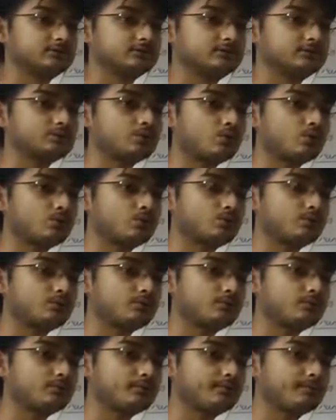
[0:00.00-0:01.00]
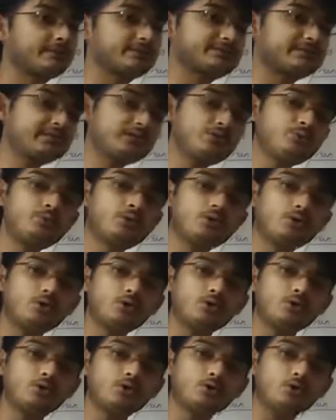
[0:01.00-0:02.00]
So basically
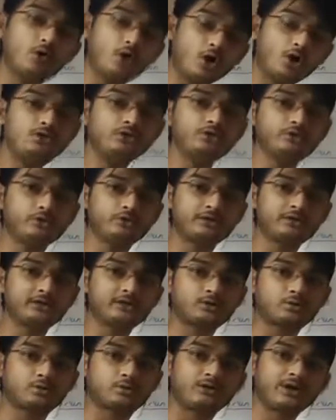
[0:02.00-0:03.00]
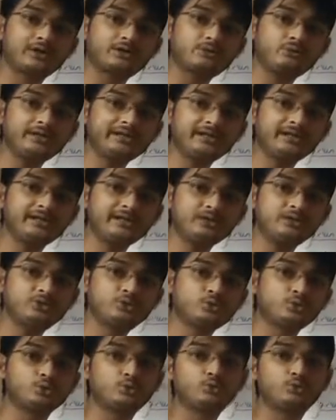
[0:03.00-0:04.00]
we all know that what we can
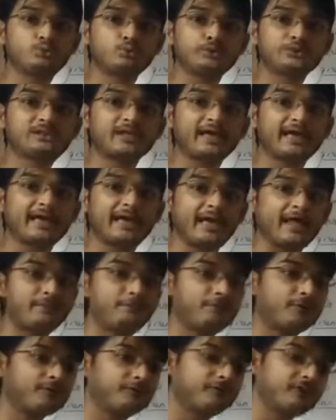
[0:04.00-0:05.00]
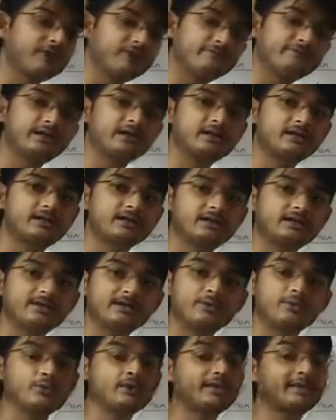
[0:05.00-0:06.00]
do with the help of labor,
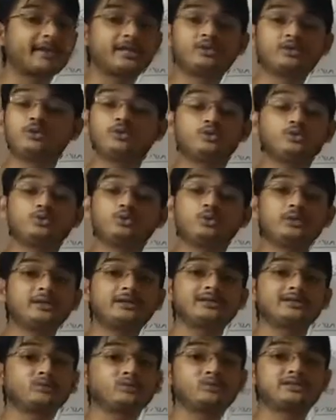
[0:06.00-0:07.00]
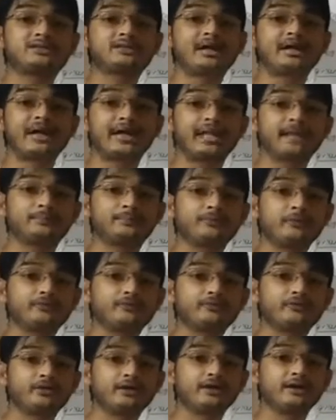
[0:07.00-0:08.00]
we cannot do it with the help
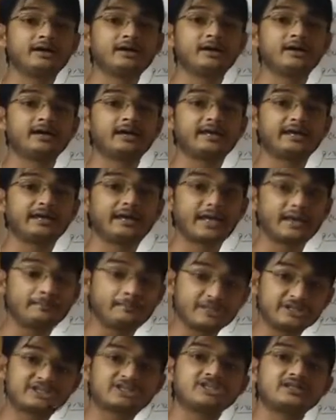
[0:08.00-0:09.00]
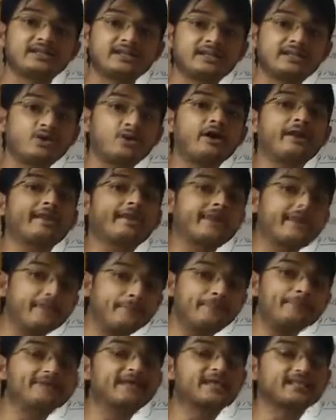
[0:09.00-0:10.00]
of a machinery or a
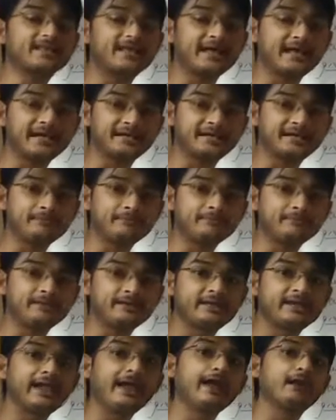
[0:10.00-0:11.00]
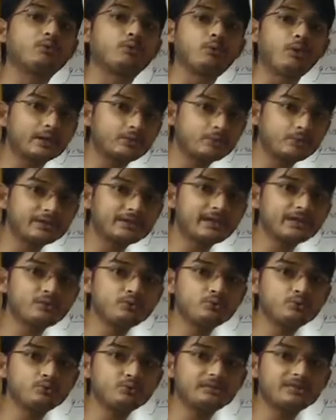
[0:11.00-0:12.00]
capital item, and what we
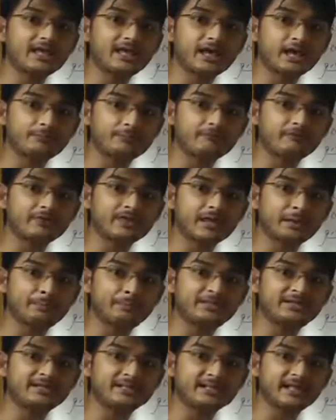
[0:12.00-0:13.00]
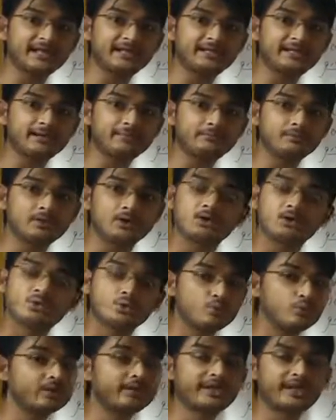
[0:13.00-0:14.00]
can do with the help of a capital item,
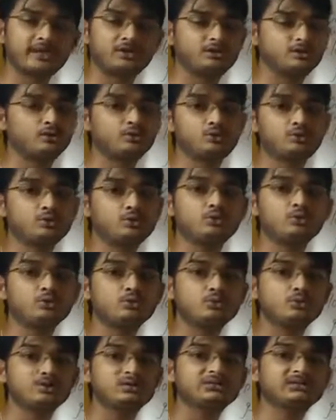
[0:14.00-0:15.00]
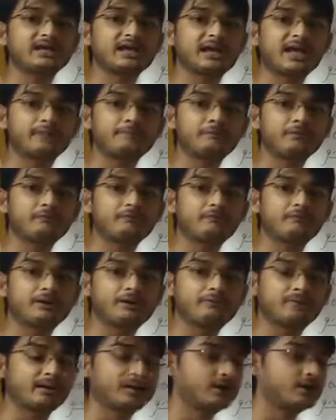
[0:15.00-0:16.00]
we cannot do with the help of
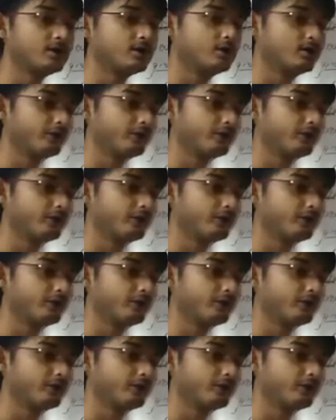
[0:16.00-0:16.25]
labor.